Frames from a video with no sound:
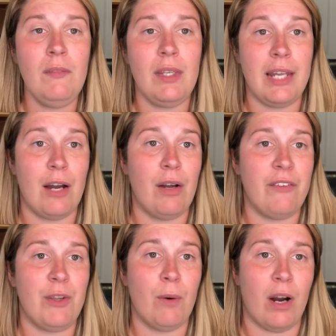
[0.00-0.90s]
Now,
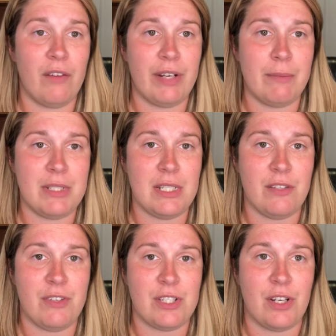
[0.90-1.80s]
if you are vitamin D
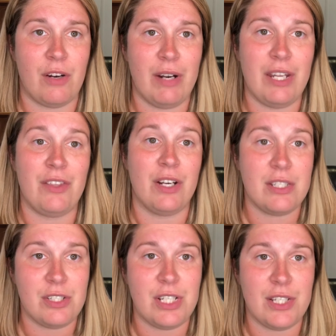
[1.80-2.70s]
deficient already, there
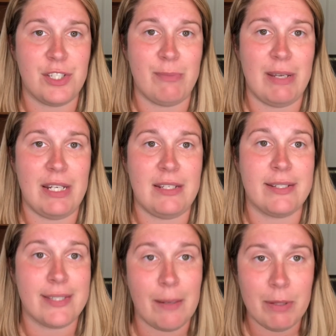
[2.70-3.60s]
is a chance you may need to
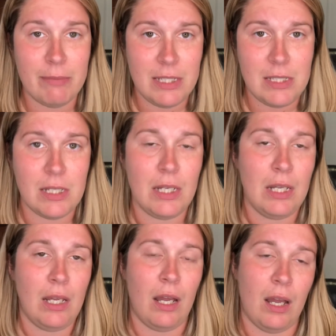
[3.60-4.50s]
supplement.
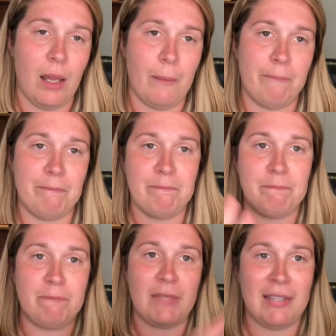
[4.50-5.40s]

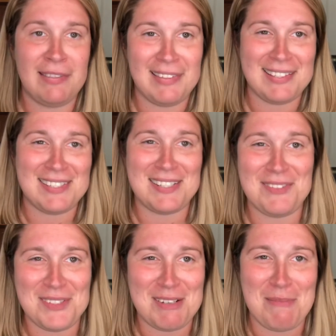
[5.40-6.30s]
That's a
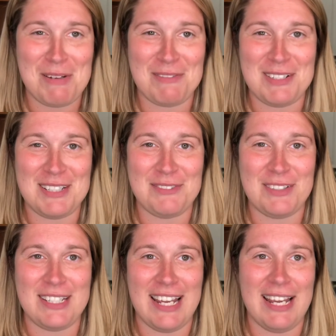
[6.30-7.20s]
different topic for a
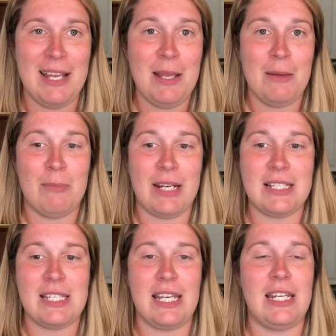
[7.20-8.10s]
different day, but I
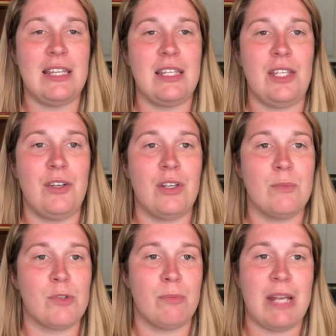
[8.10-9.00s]
say anything that you can
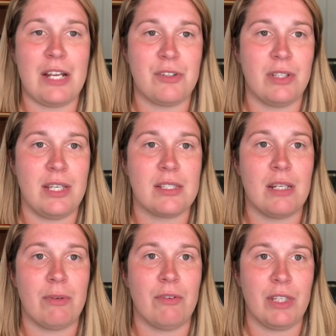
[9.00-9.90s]
absorb naturally is going
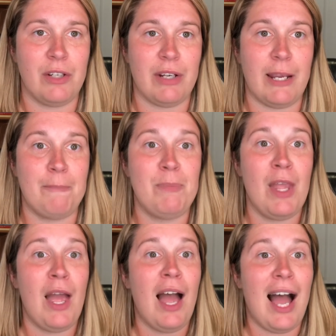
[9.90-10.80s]
to be really great.
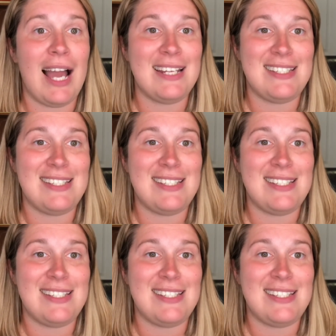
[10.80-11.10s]
I